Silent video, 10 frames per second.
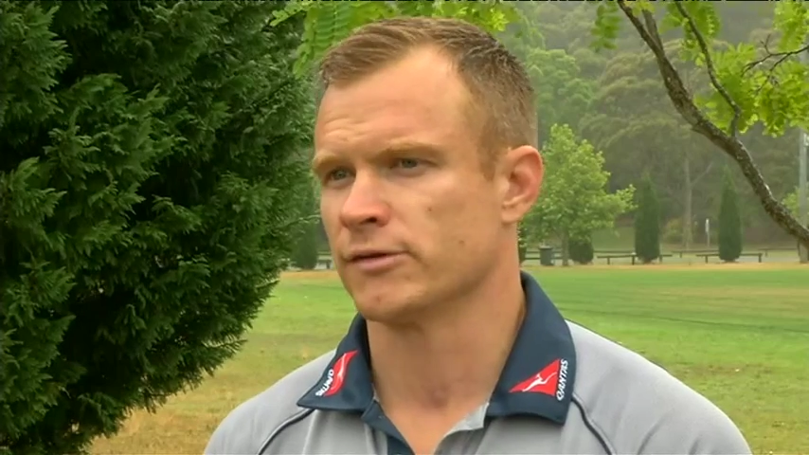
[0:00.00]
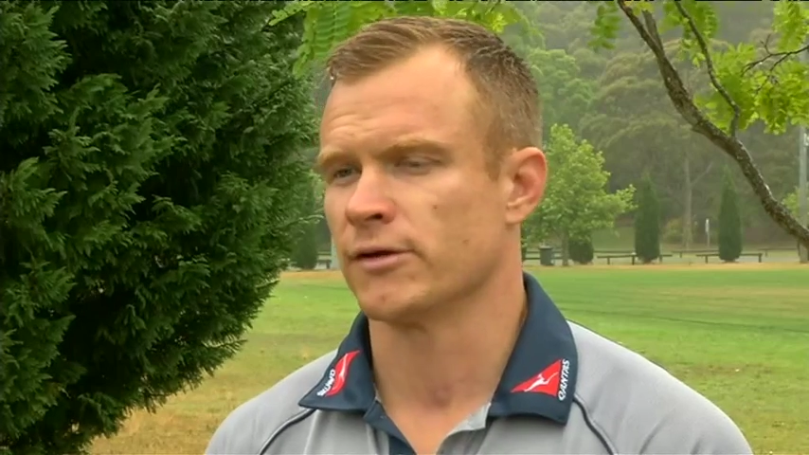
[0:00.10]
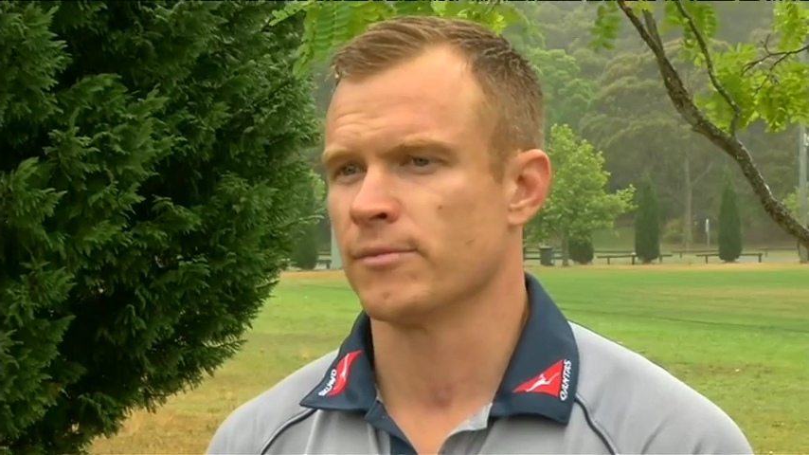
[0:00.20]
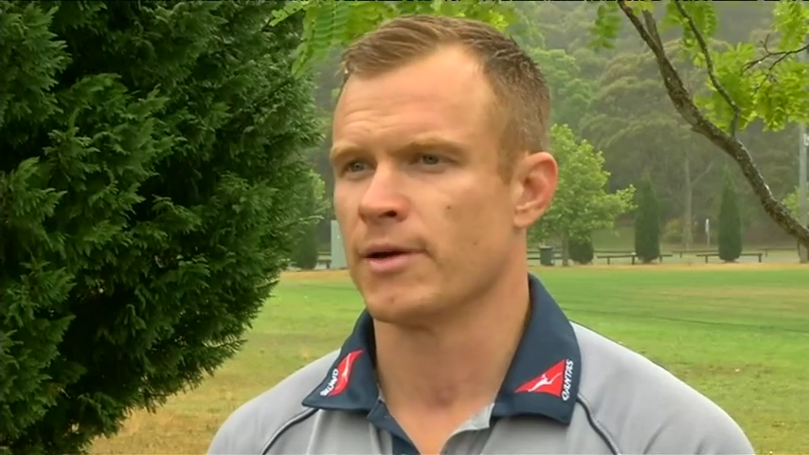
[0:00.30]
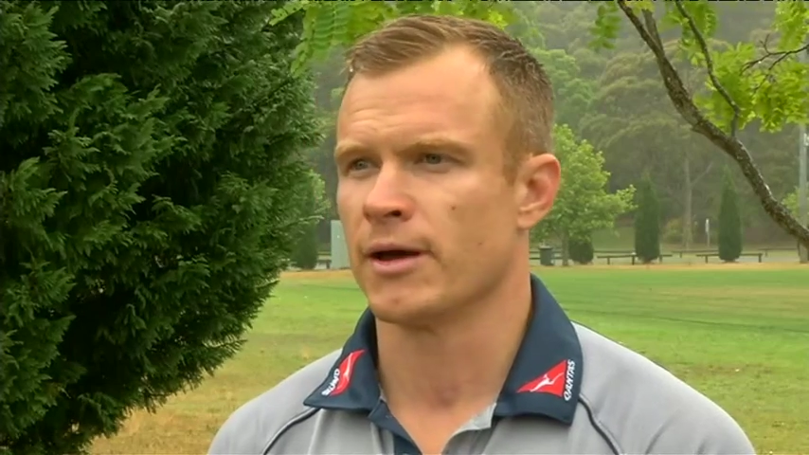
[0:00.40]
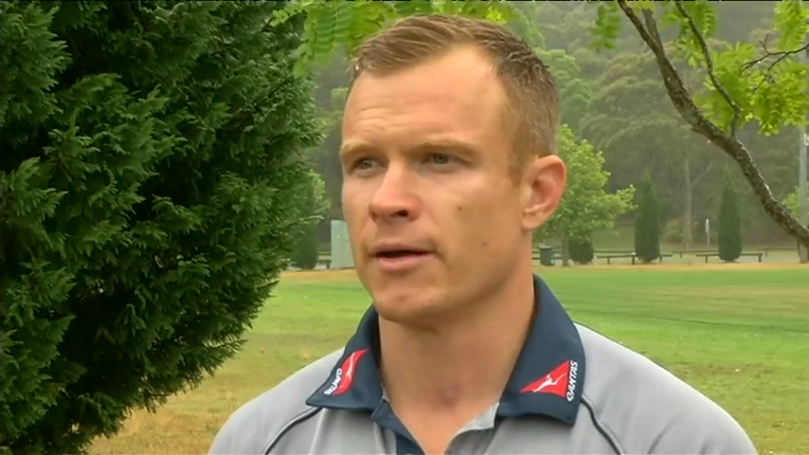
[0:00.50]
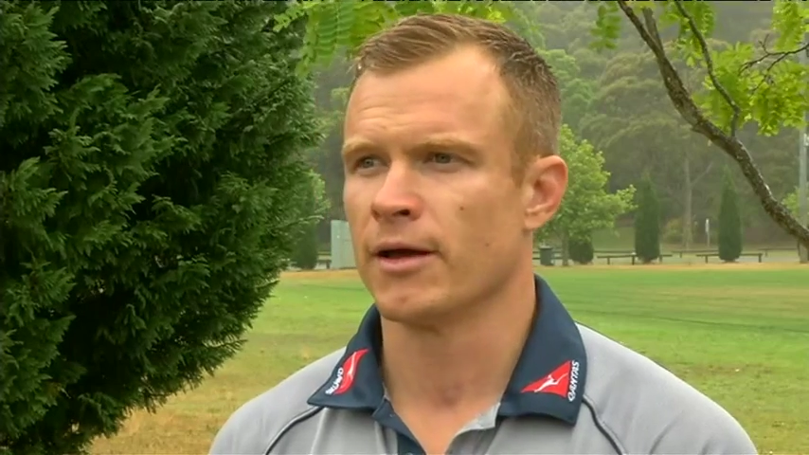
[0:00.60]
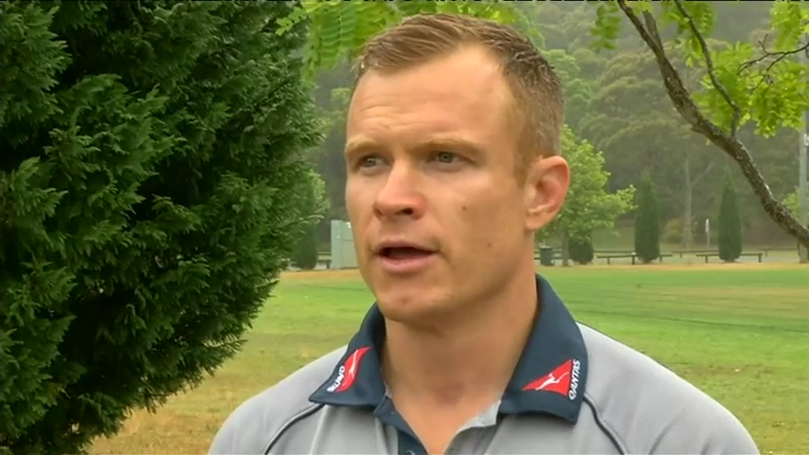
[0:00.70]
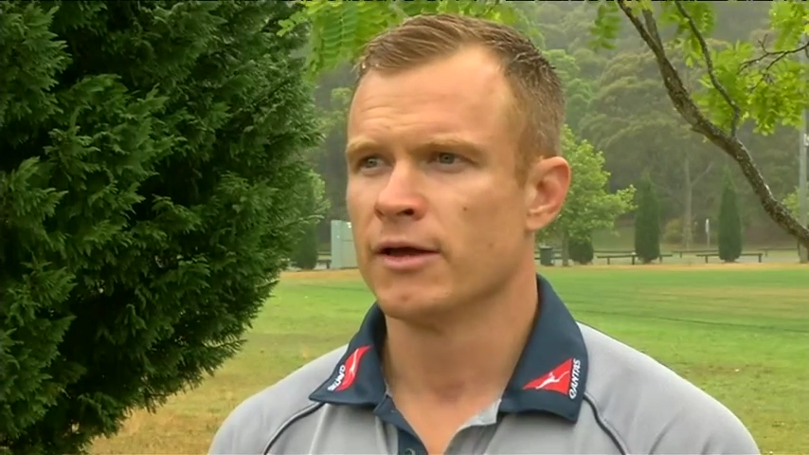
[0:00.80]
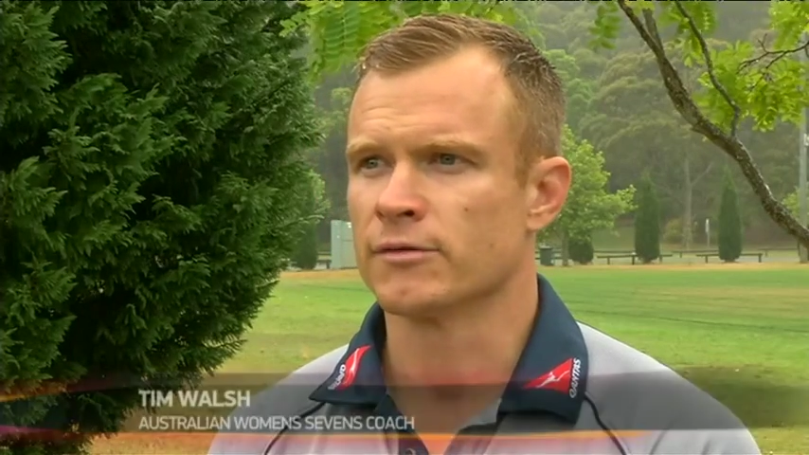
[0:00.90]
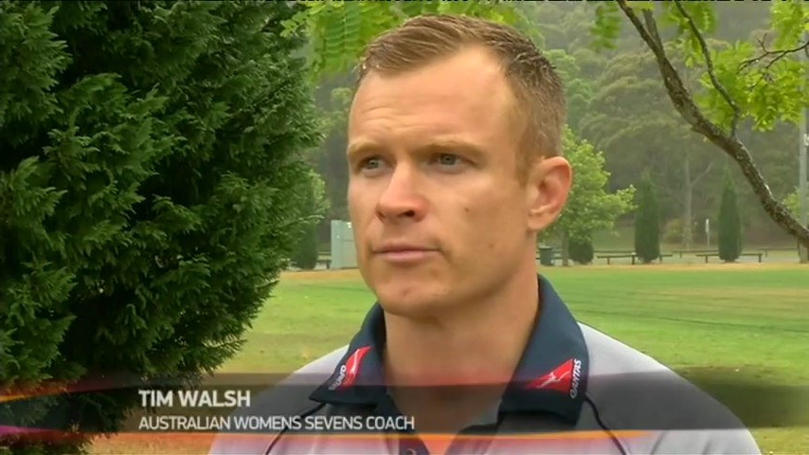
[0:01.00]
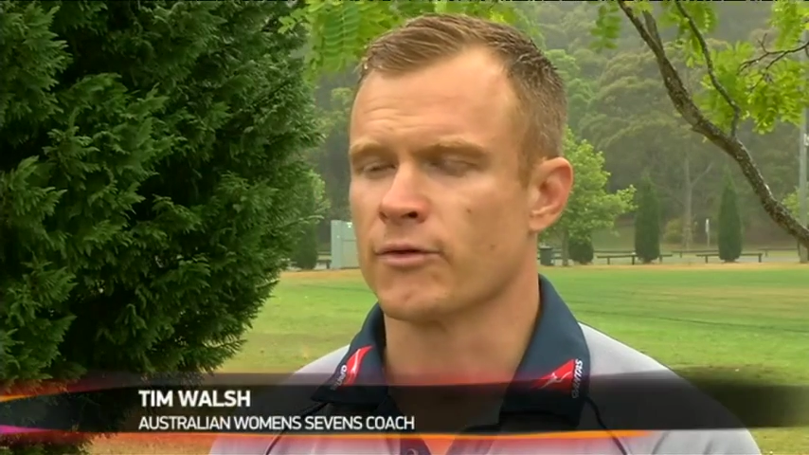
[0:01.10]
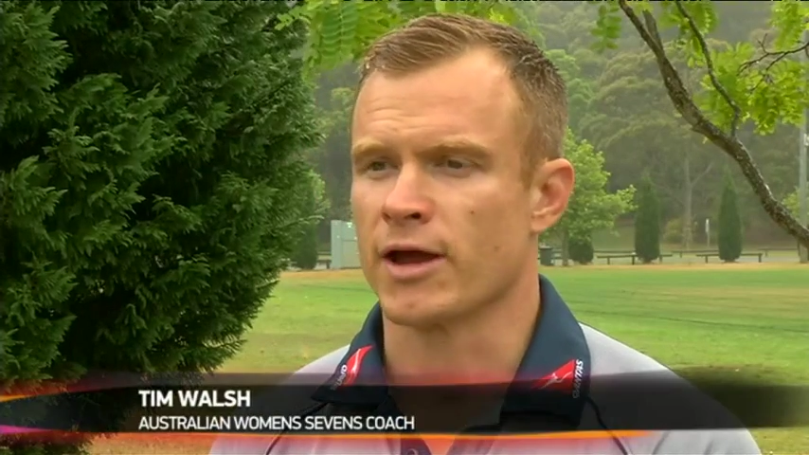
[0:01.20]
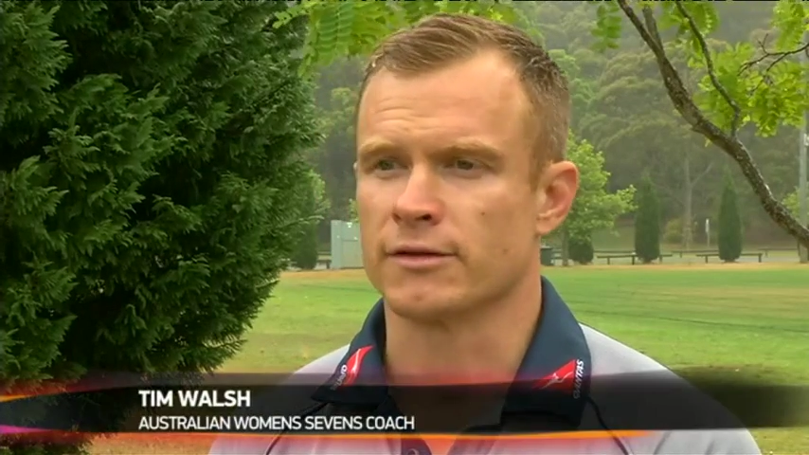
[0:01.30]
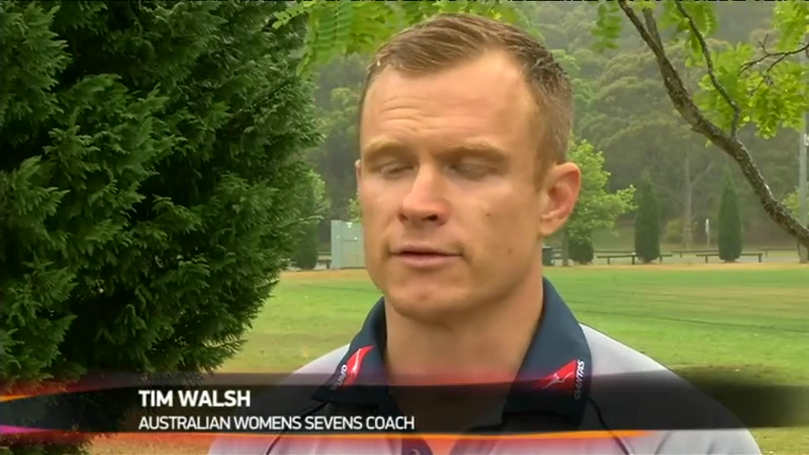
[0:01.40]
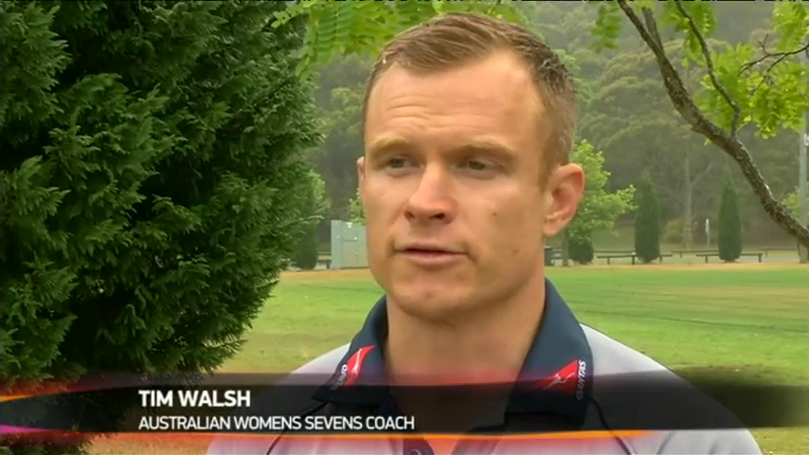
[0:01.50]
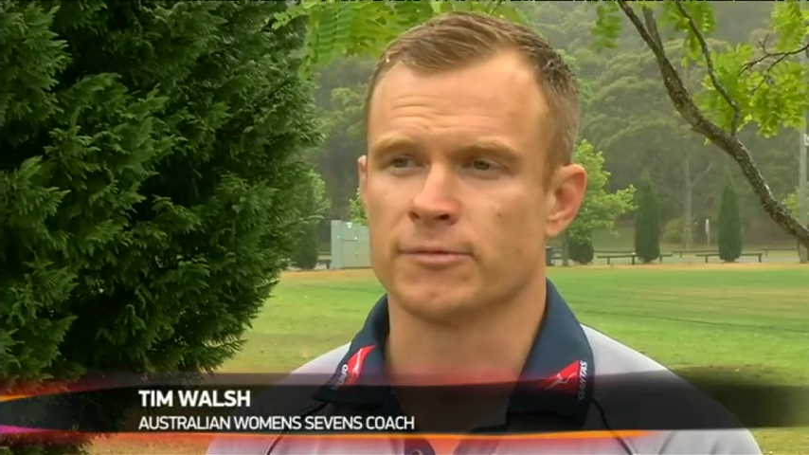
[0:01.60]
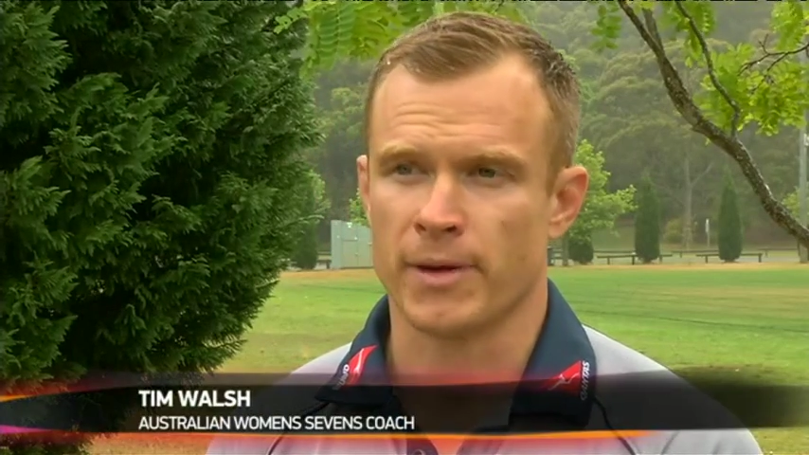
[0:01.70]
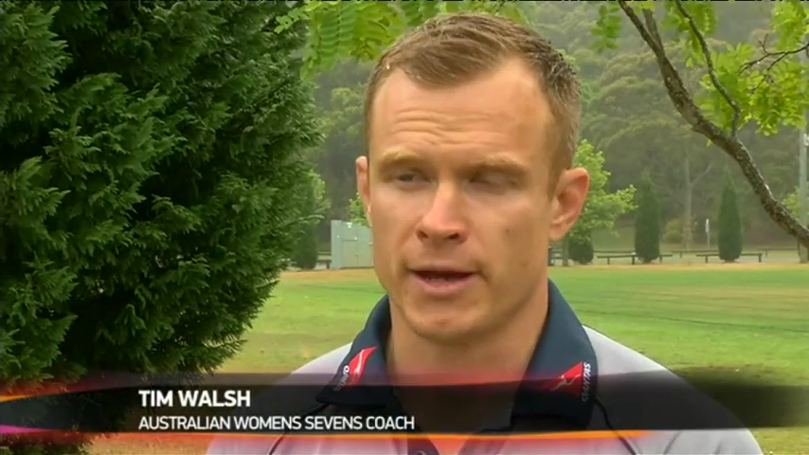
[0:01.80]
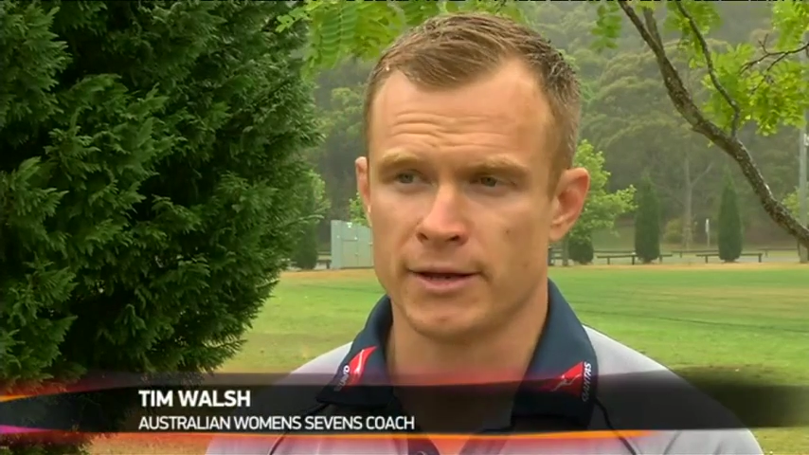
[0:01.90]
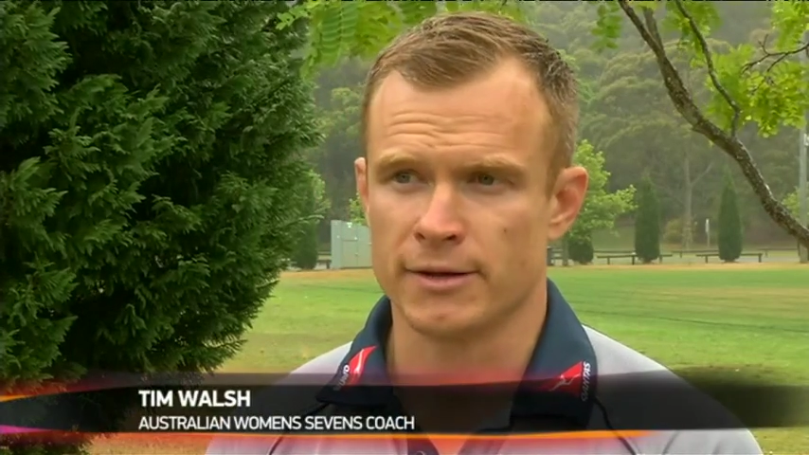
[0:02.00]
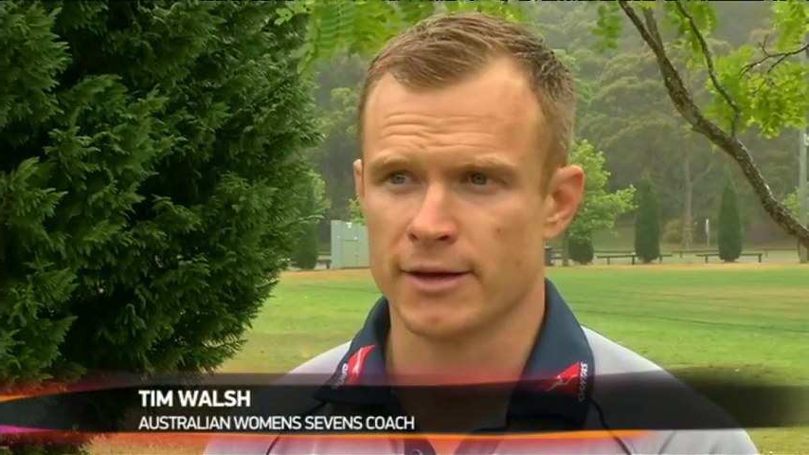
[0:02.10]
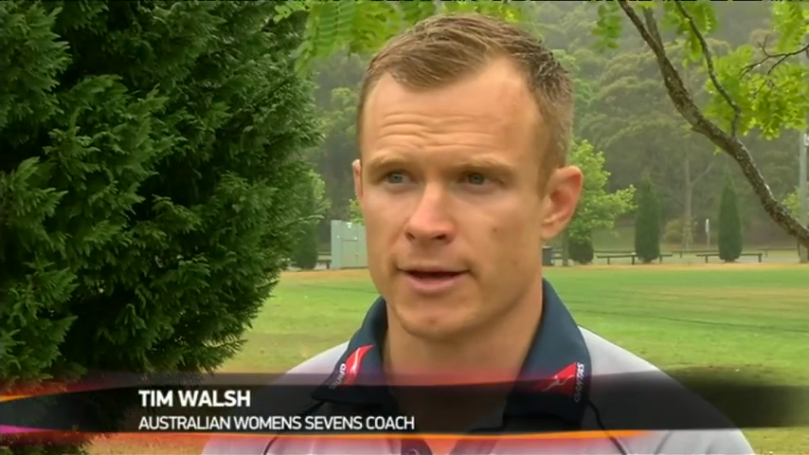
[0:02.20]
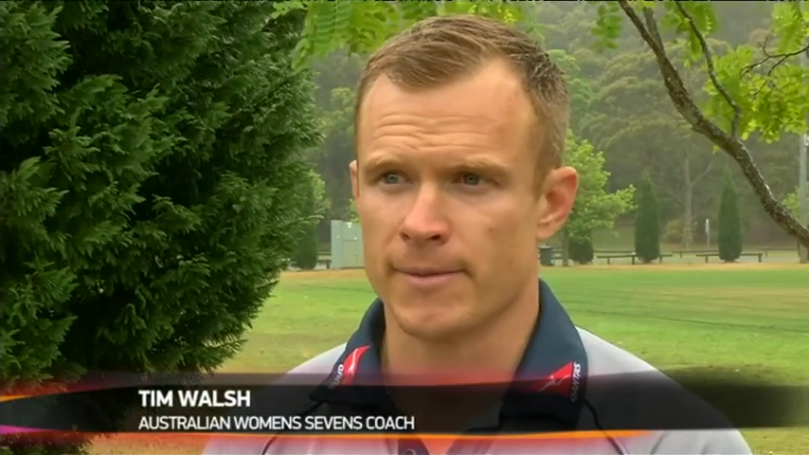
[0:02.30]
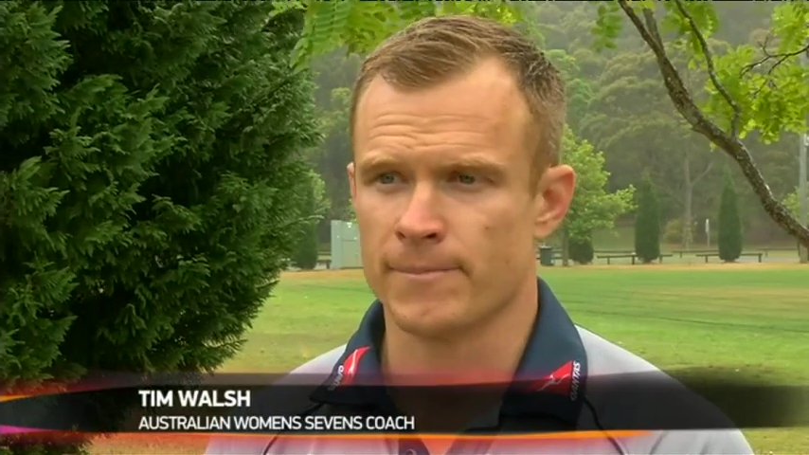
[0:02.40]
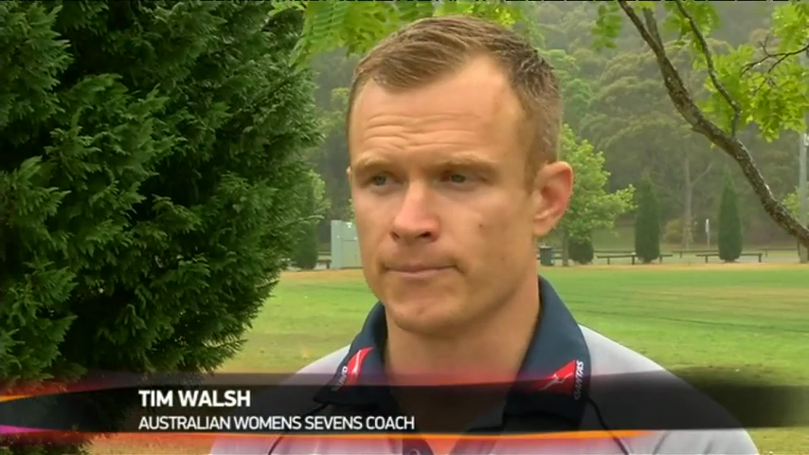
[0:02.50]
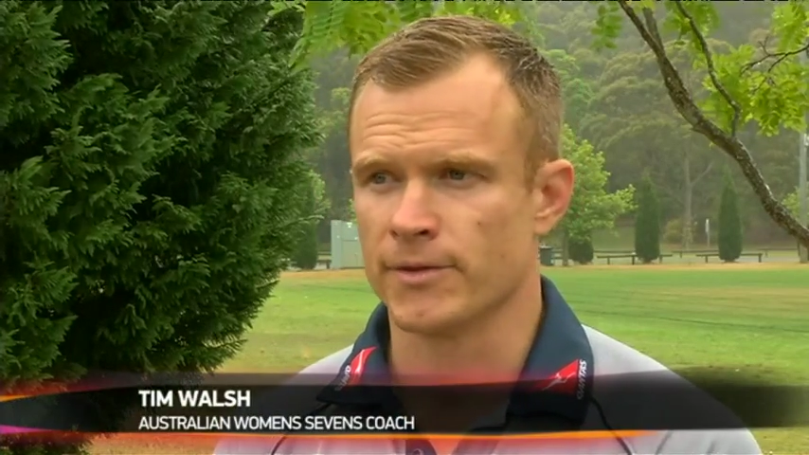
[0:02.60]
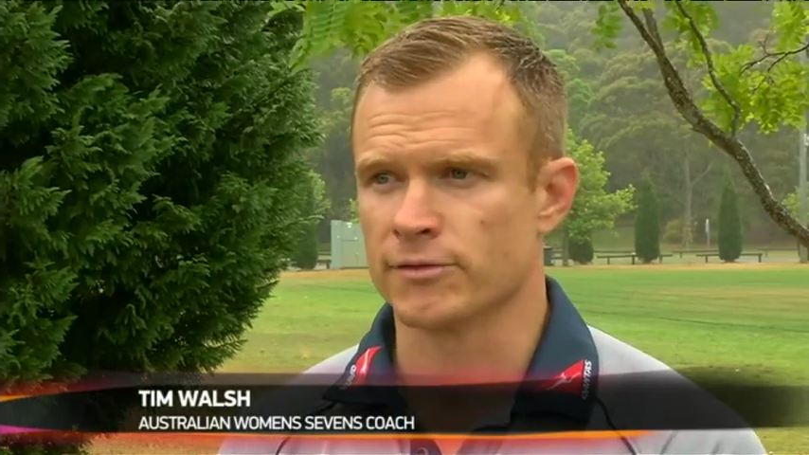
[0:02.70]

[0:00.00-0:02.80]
some uh, some great speed um,